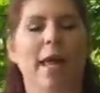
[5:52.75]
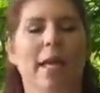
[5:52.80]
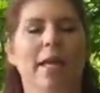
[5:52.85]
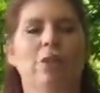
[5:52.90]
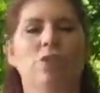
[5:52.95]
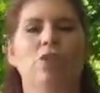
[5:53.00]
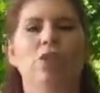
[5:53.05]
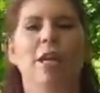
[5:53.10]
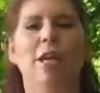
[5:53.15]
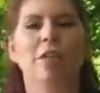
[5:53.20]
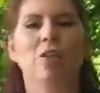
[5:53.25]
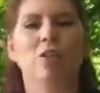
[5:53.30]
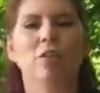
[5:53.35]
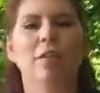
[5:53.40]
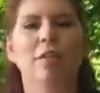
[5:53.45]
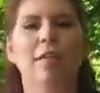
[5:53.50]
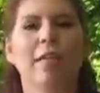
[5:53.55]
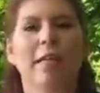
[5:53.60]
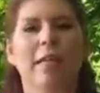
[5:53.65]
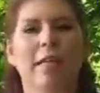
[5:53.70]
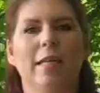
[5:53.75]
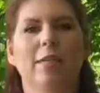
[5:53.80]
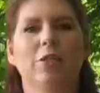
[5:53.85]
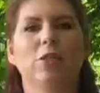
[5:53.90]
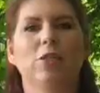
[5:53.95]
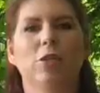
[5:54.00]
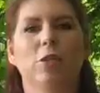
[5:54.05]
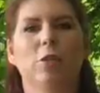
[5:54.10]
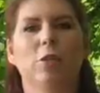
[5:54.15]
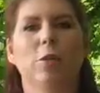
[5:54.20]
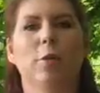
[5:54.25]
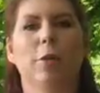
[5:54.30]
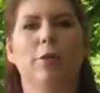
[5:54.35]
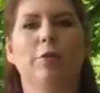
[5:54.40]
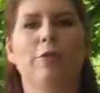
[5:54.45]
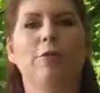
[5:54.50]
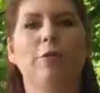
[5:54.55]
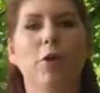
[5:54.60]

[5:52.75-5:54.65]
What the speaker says: and changes it into a